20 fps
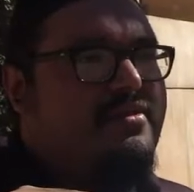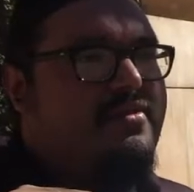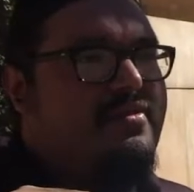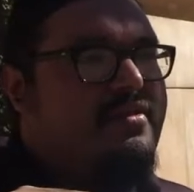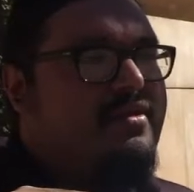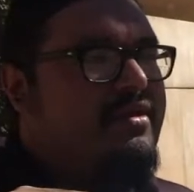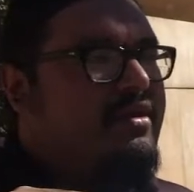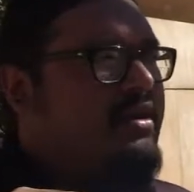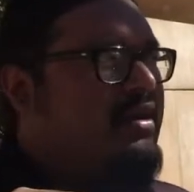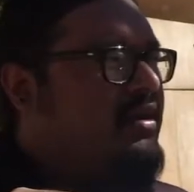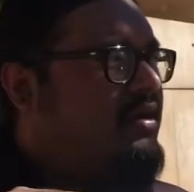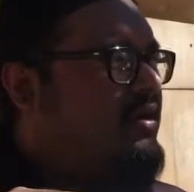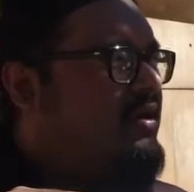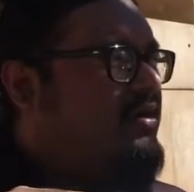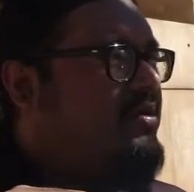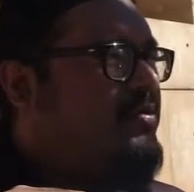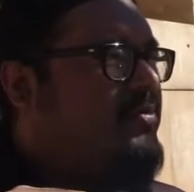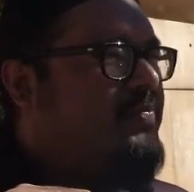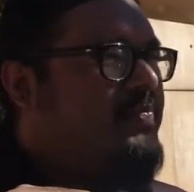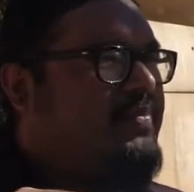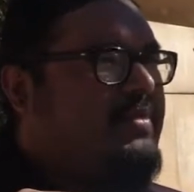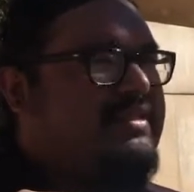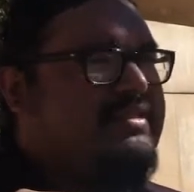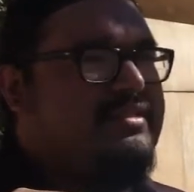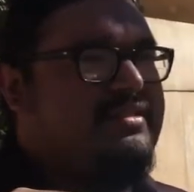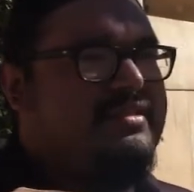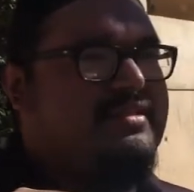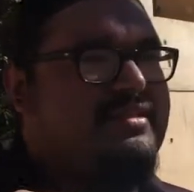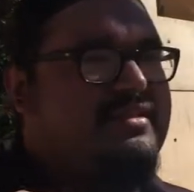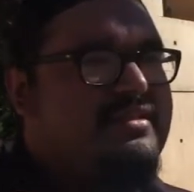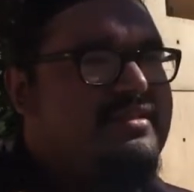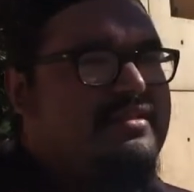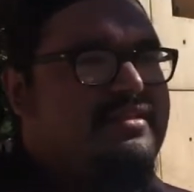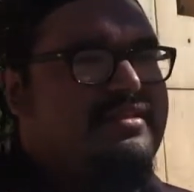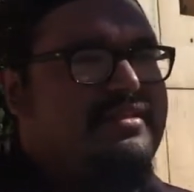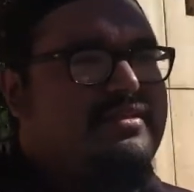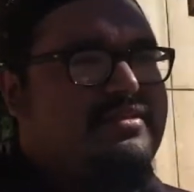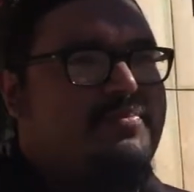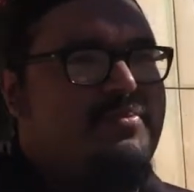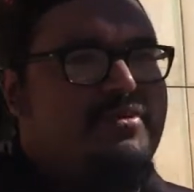the, uh,
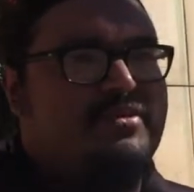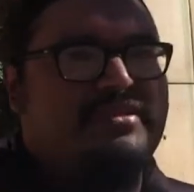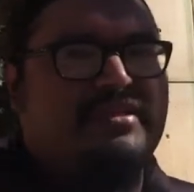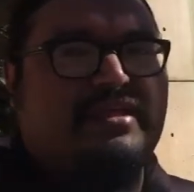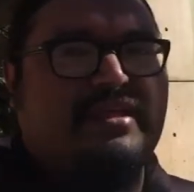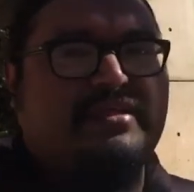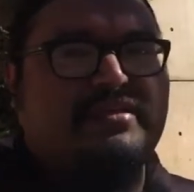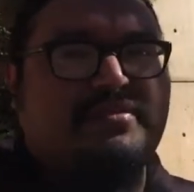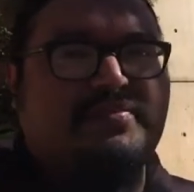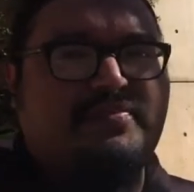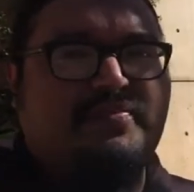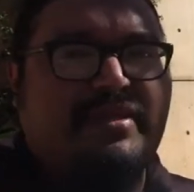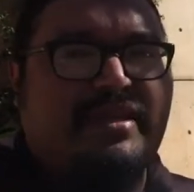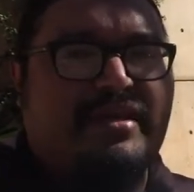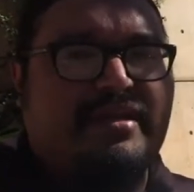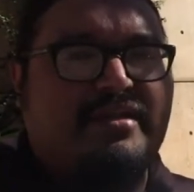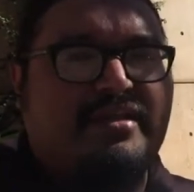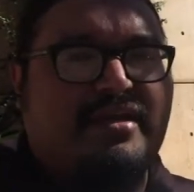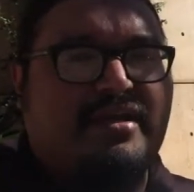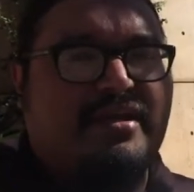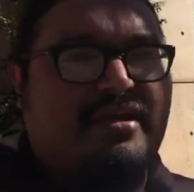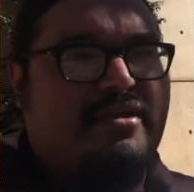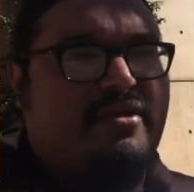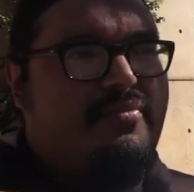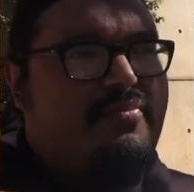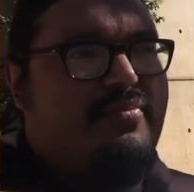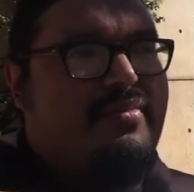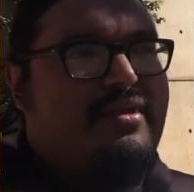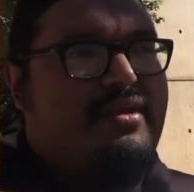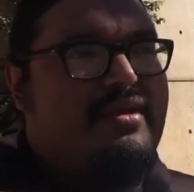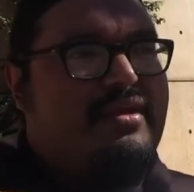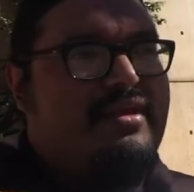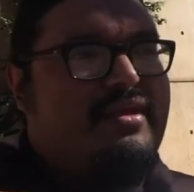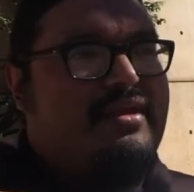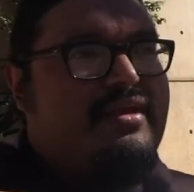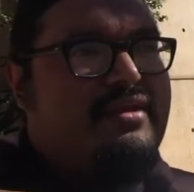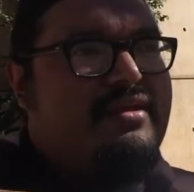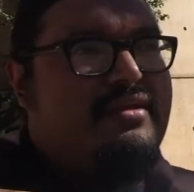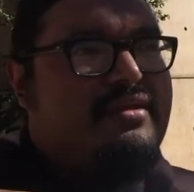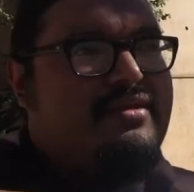the person that's being uh,
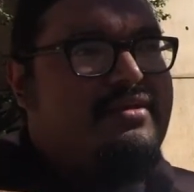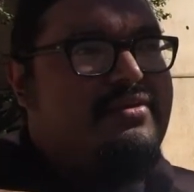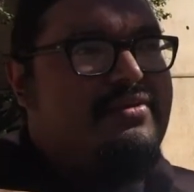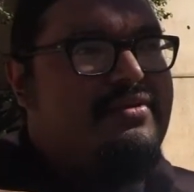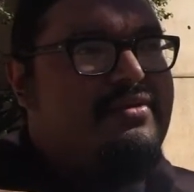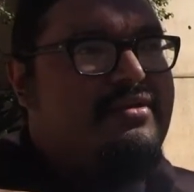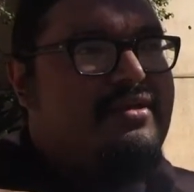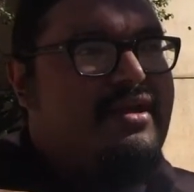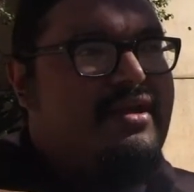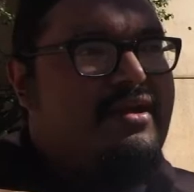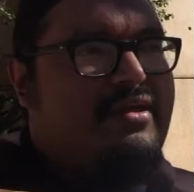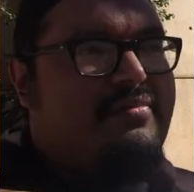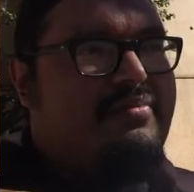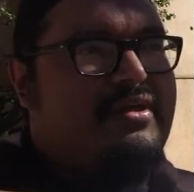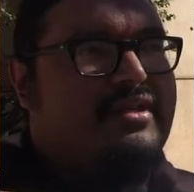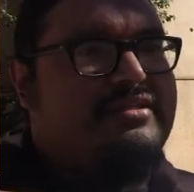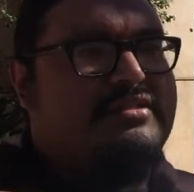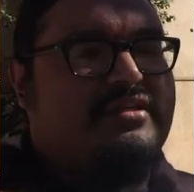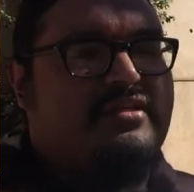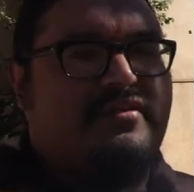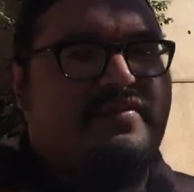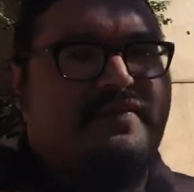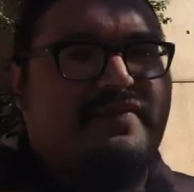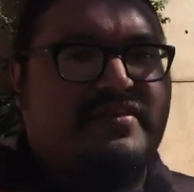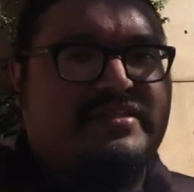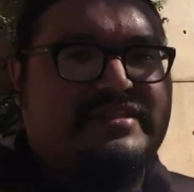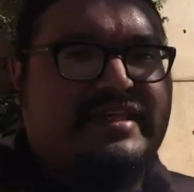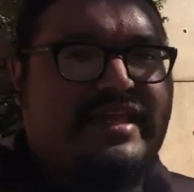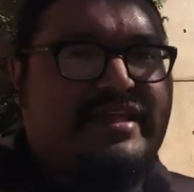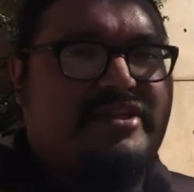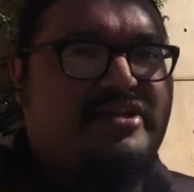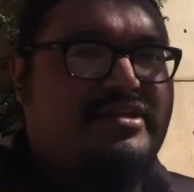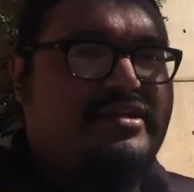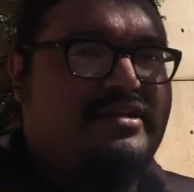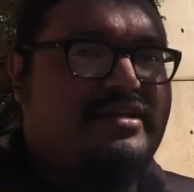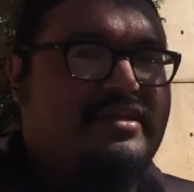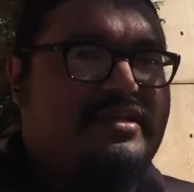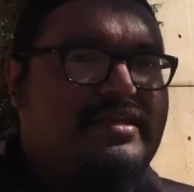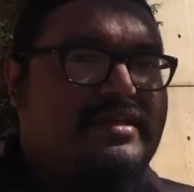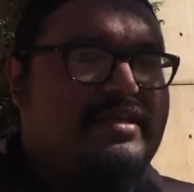uh, considered for sainthood
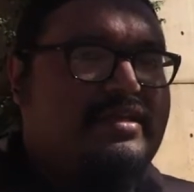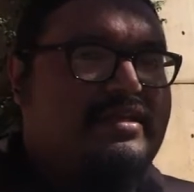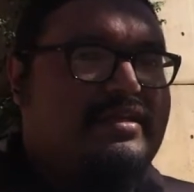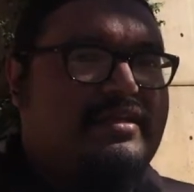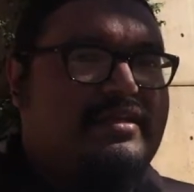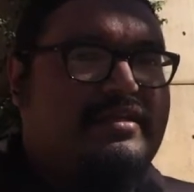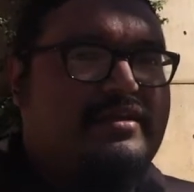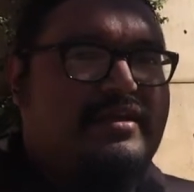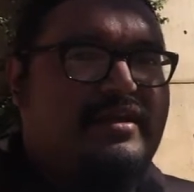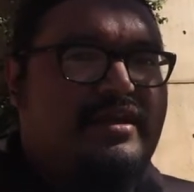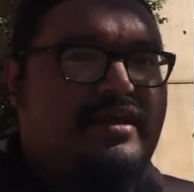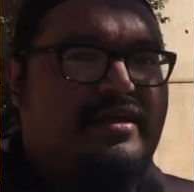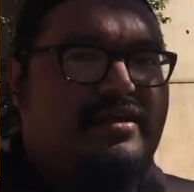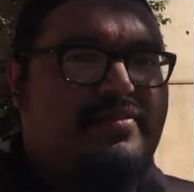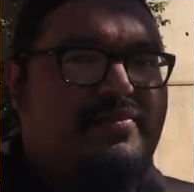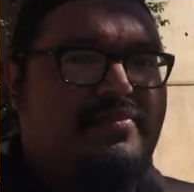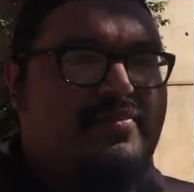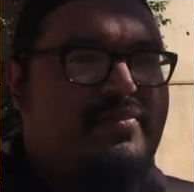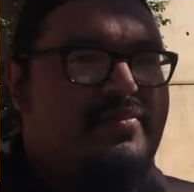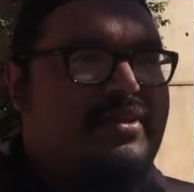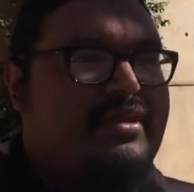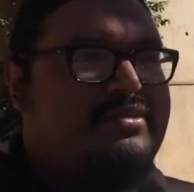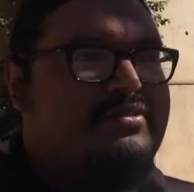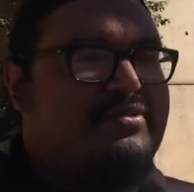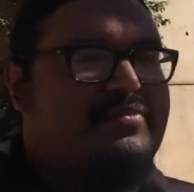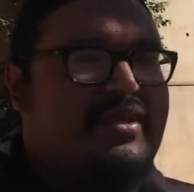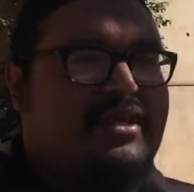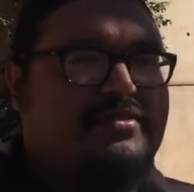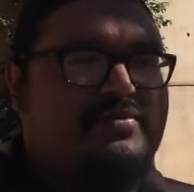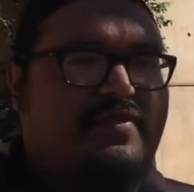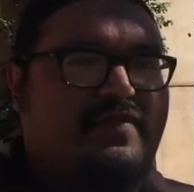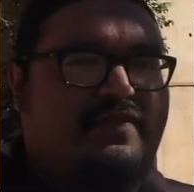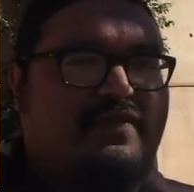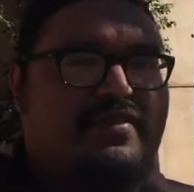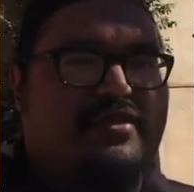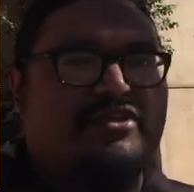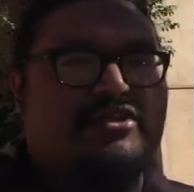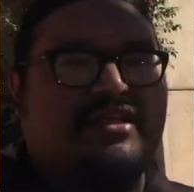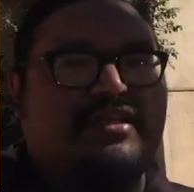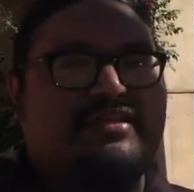um, is responsible for
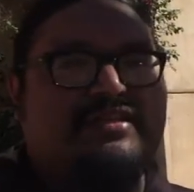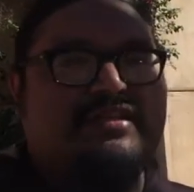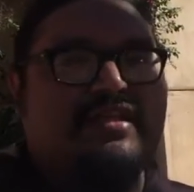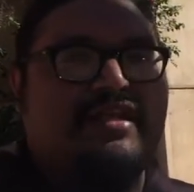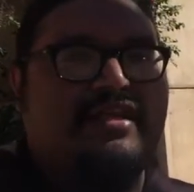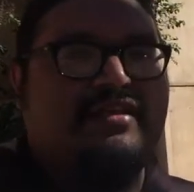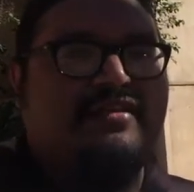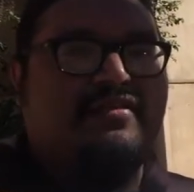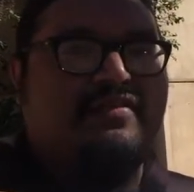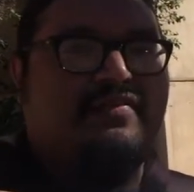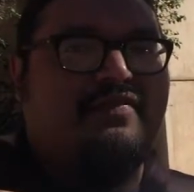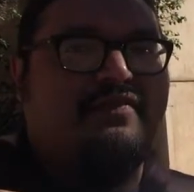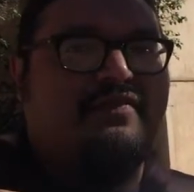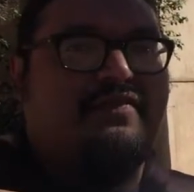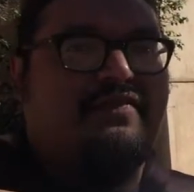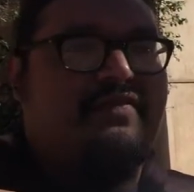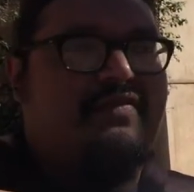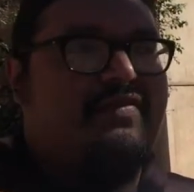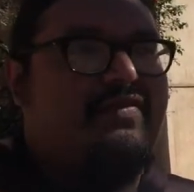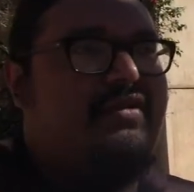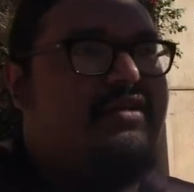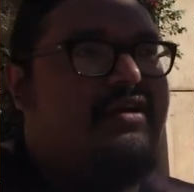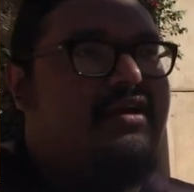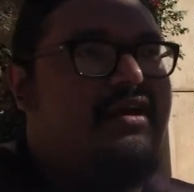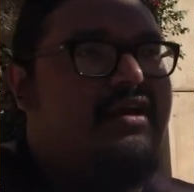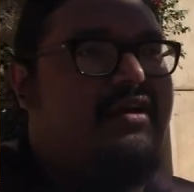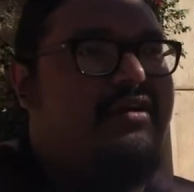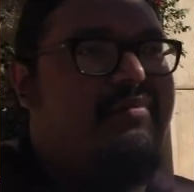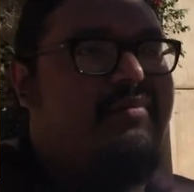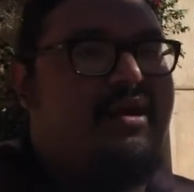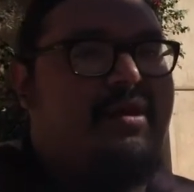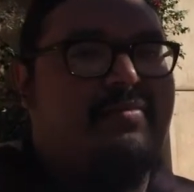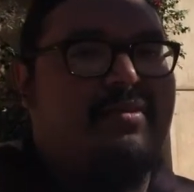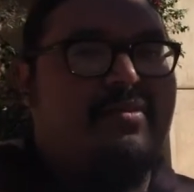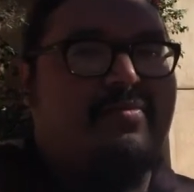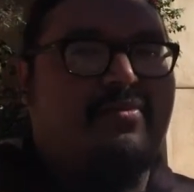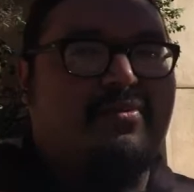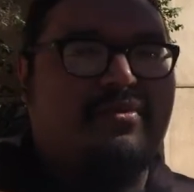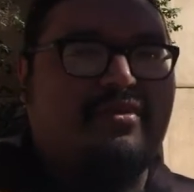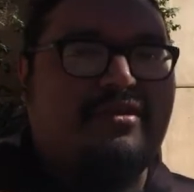the genocide of white
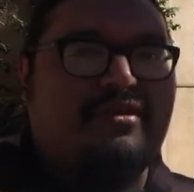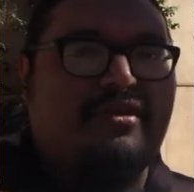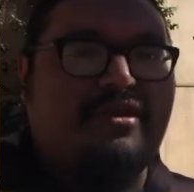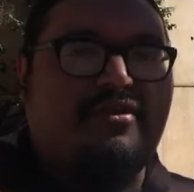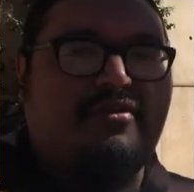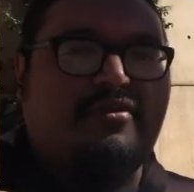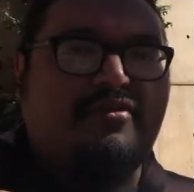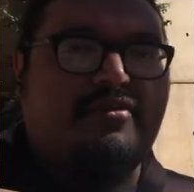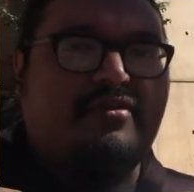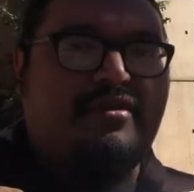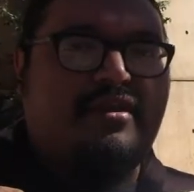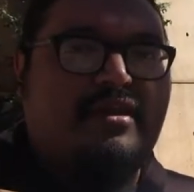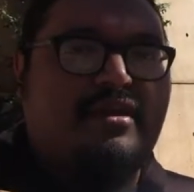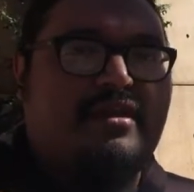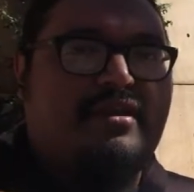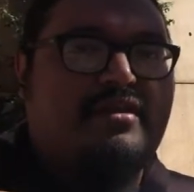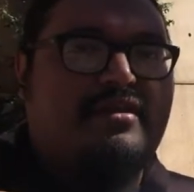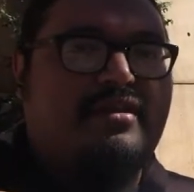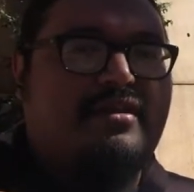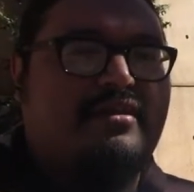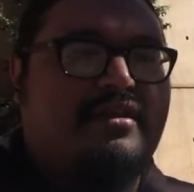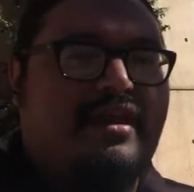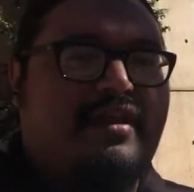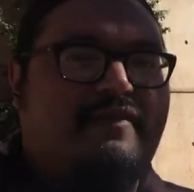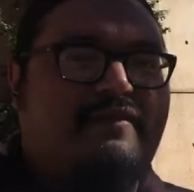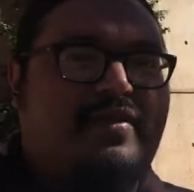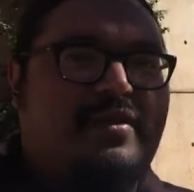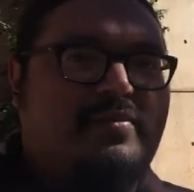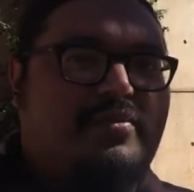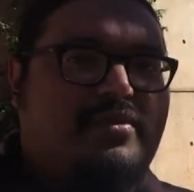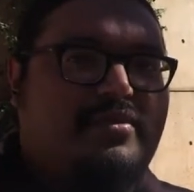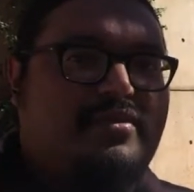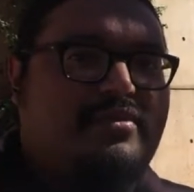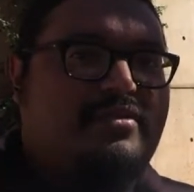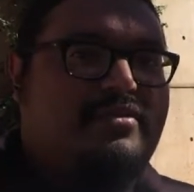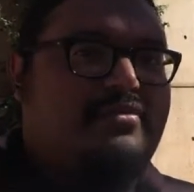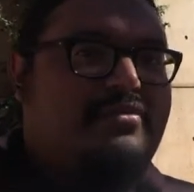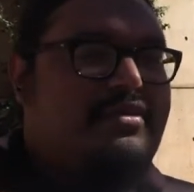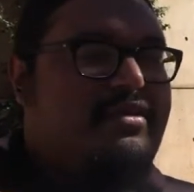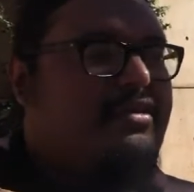people and other Native people
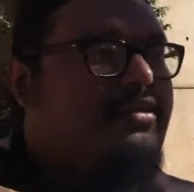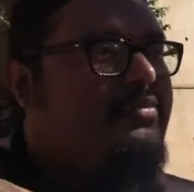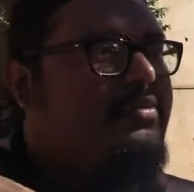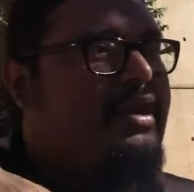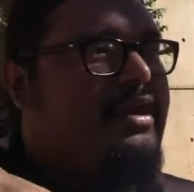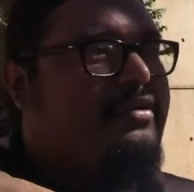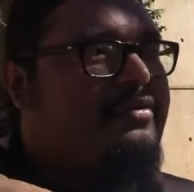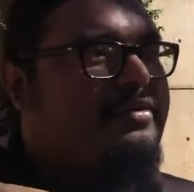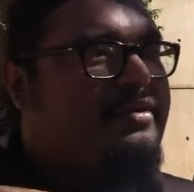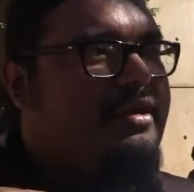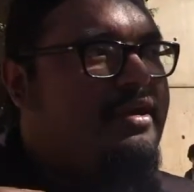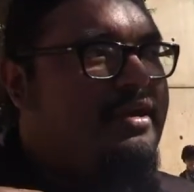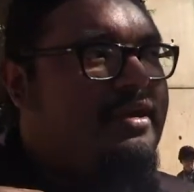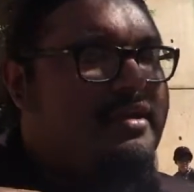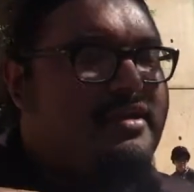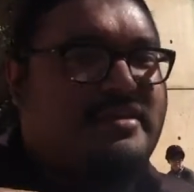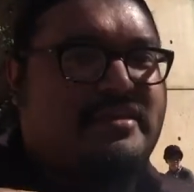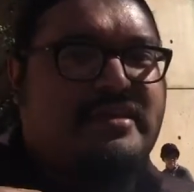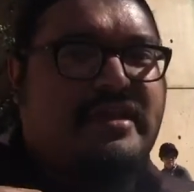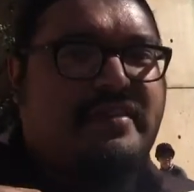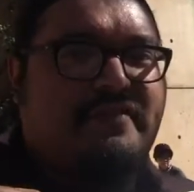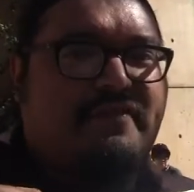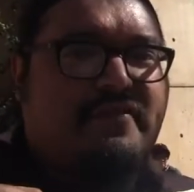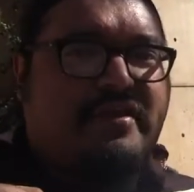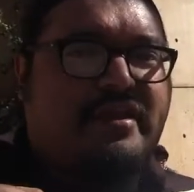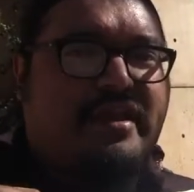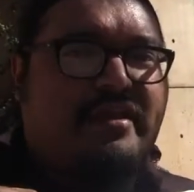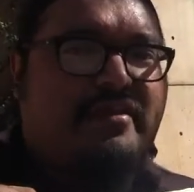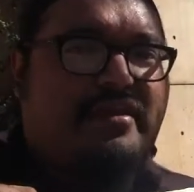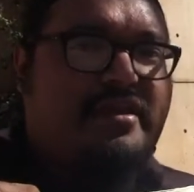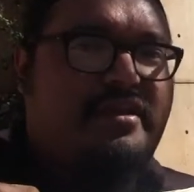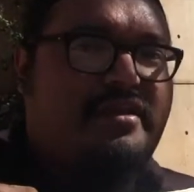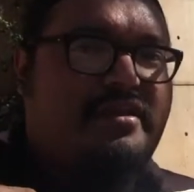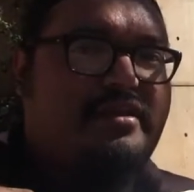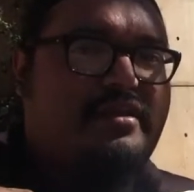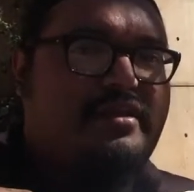around uh, the California area,